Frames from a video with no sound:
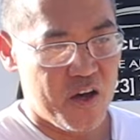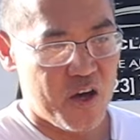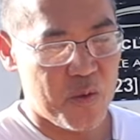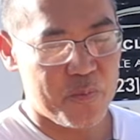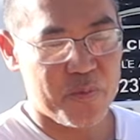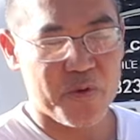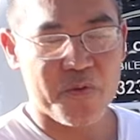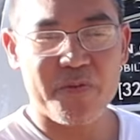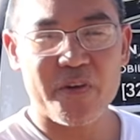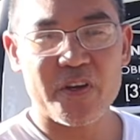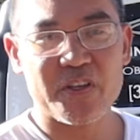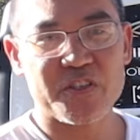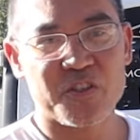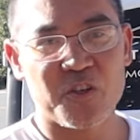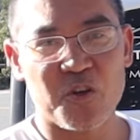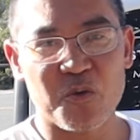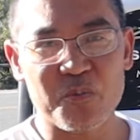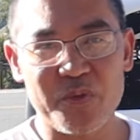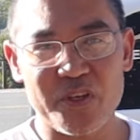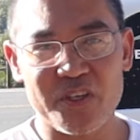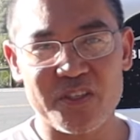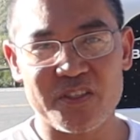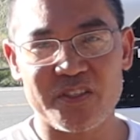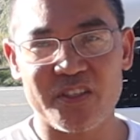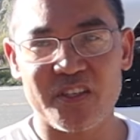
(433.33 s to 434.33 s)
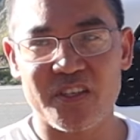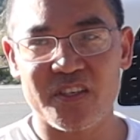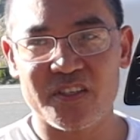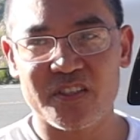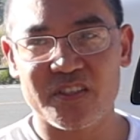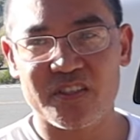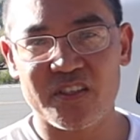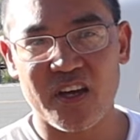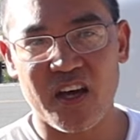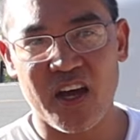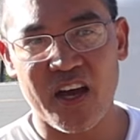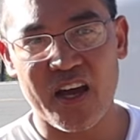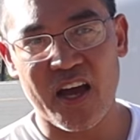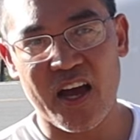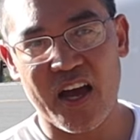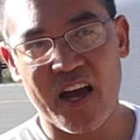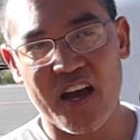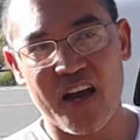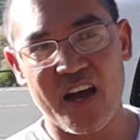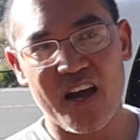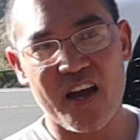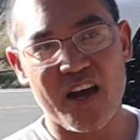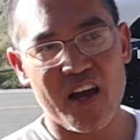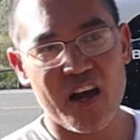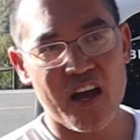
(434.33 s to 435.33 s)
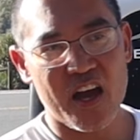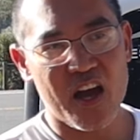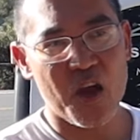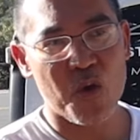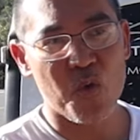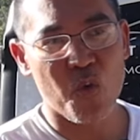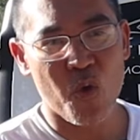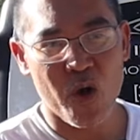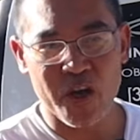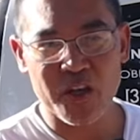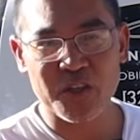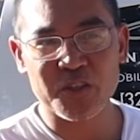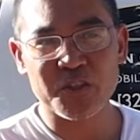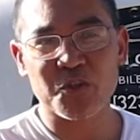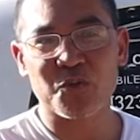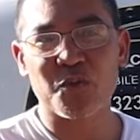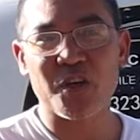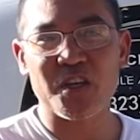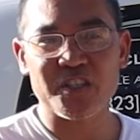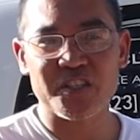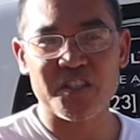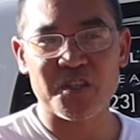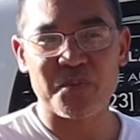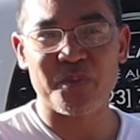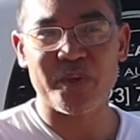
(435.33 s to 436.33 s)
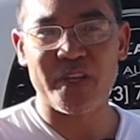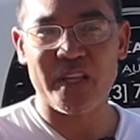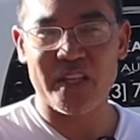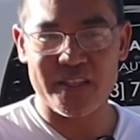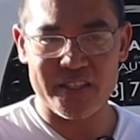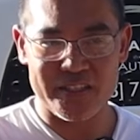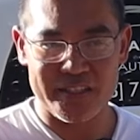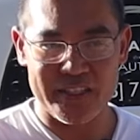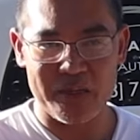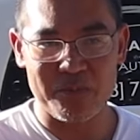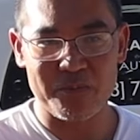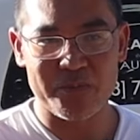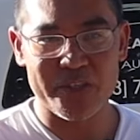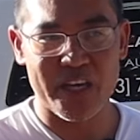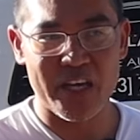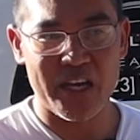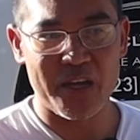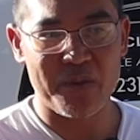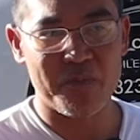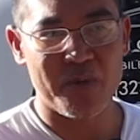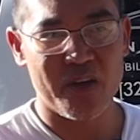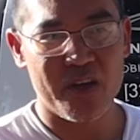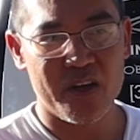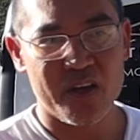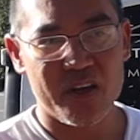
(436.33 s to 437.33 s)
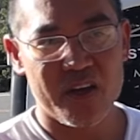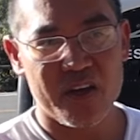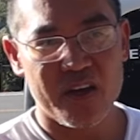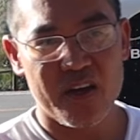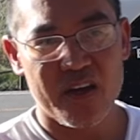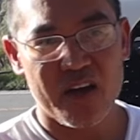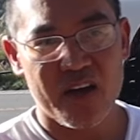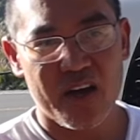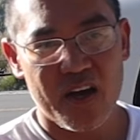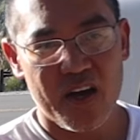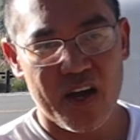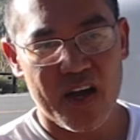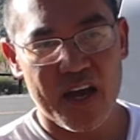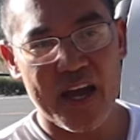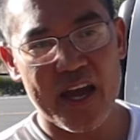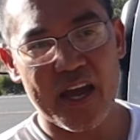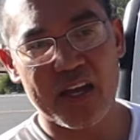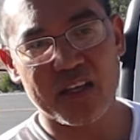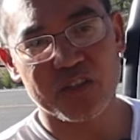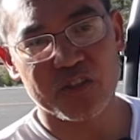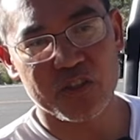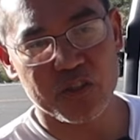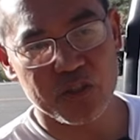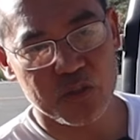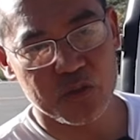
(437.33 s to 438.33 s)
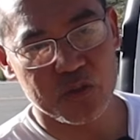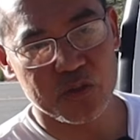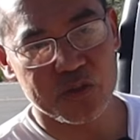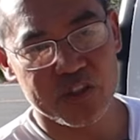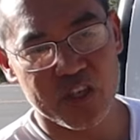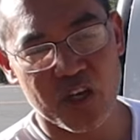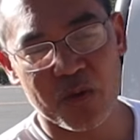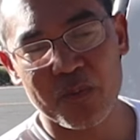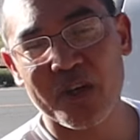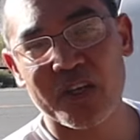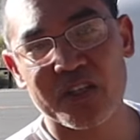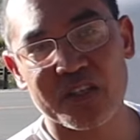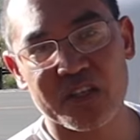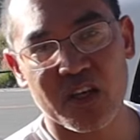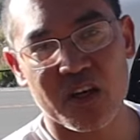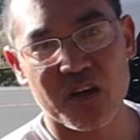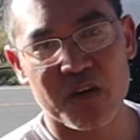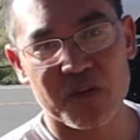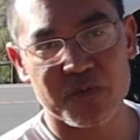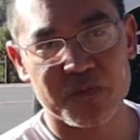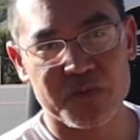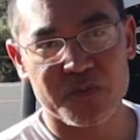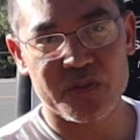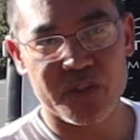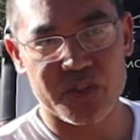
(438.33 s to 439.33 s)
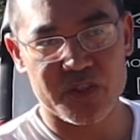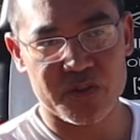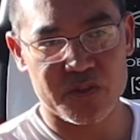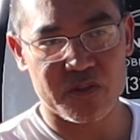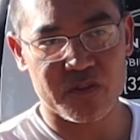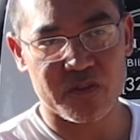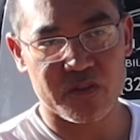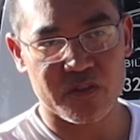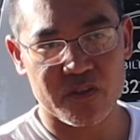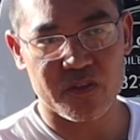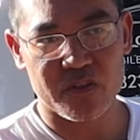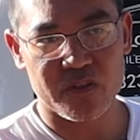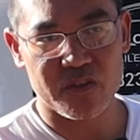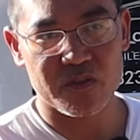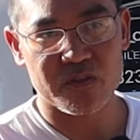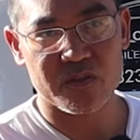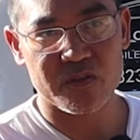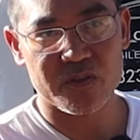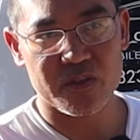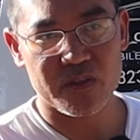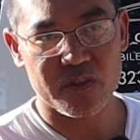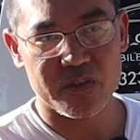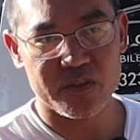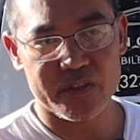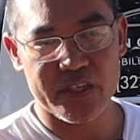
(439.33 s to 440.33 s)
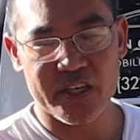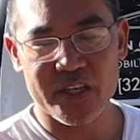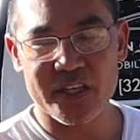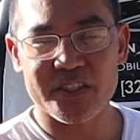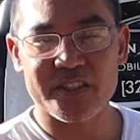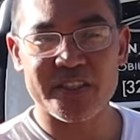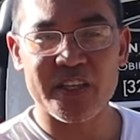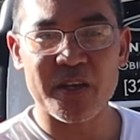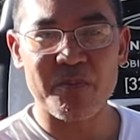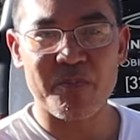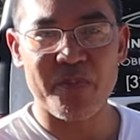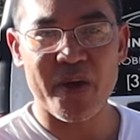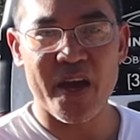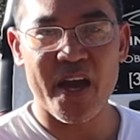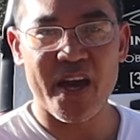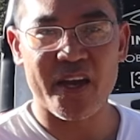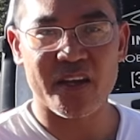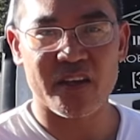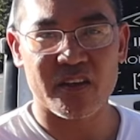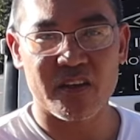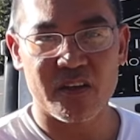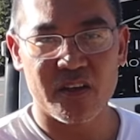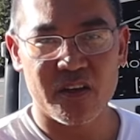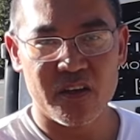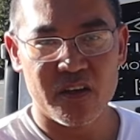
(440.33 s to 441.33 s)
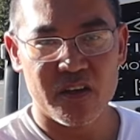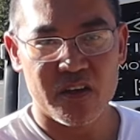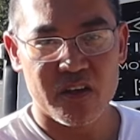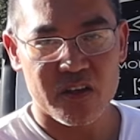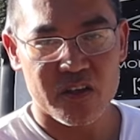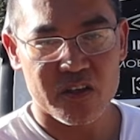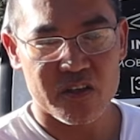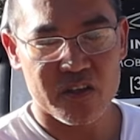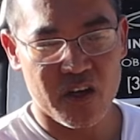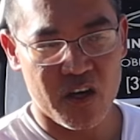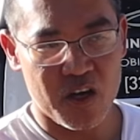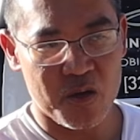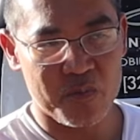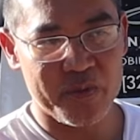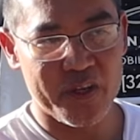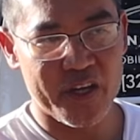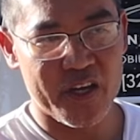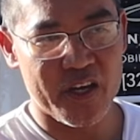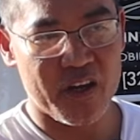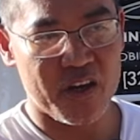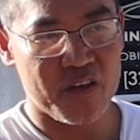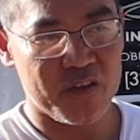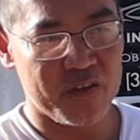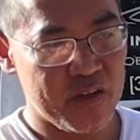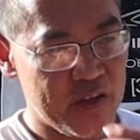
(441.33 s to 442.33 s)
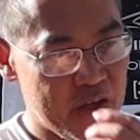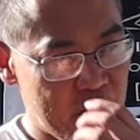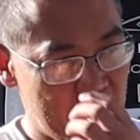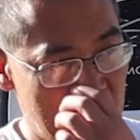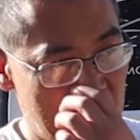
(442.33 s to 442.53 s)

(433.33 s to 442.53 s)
professional business. I wanted to rush it, but at the same time, I had to tell myself, just take a step back, calm down,